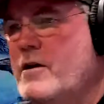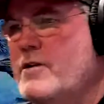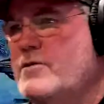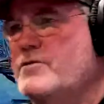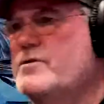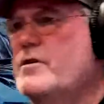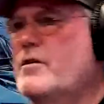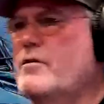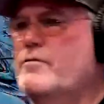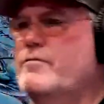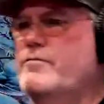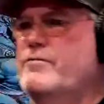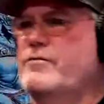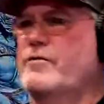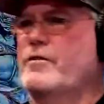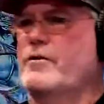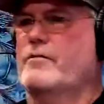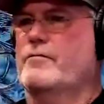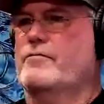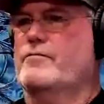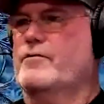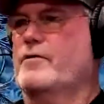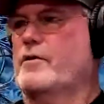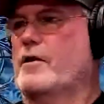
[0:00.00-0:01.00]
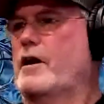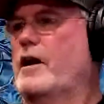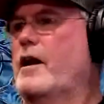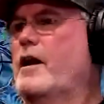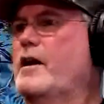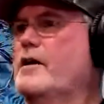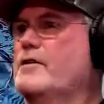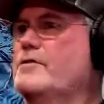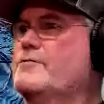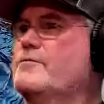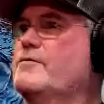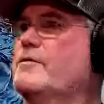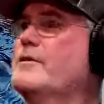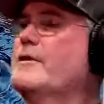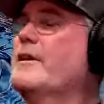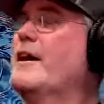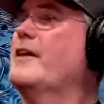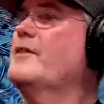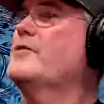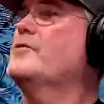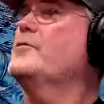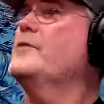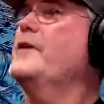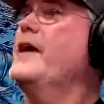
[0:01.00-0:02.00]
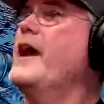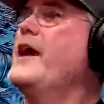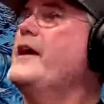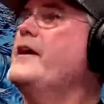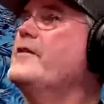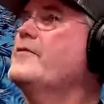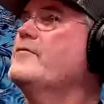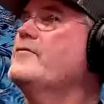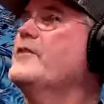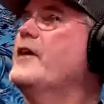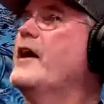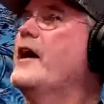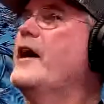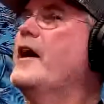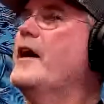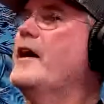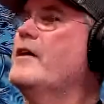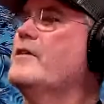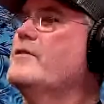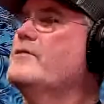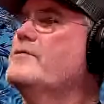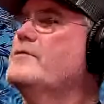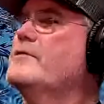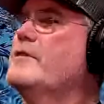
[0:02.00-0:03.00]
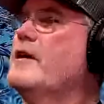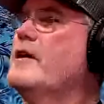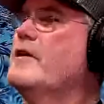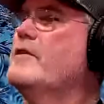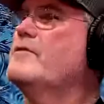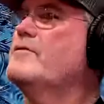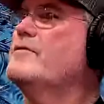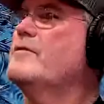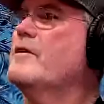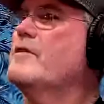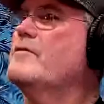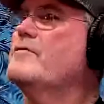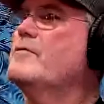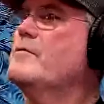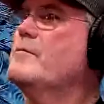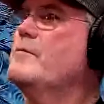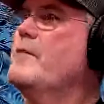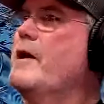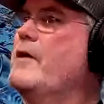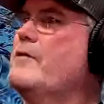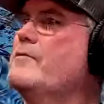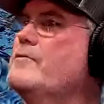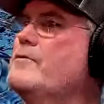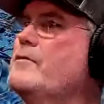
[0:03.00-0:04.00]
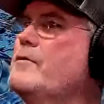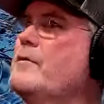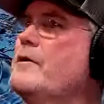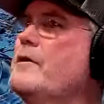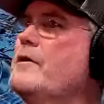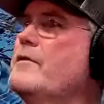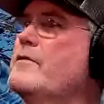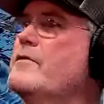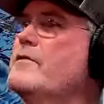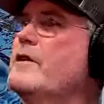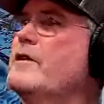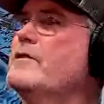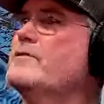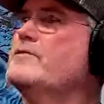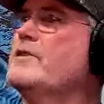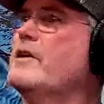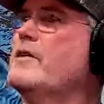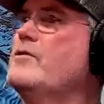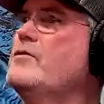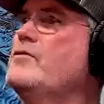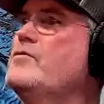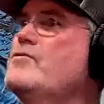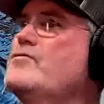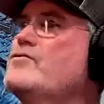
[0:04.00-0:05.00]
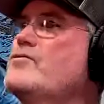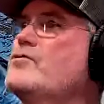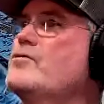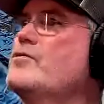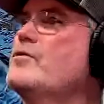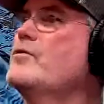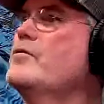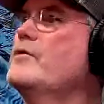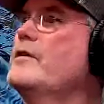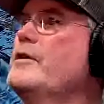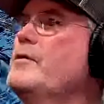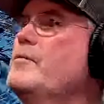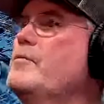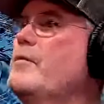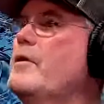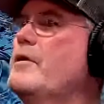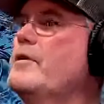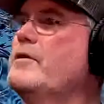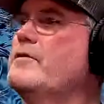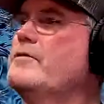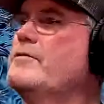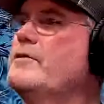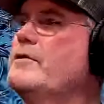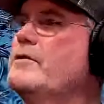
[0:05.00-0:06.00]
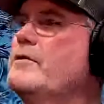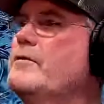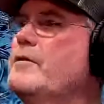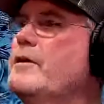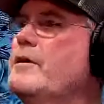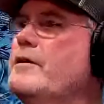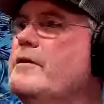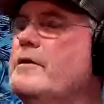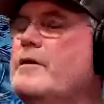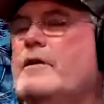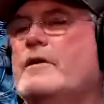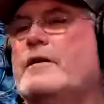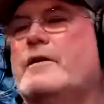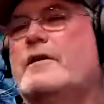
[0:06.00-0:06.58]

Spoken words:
So for us, for creative guys, it's about doing things that you truly want to do, and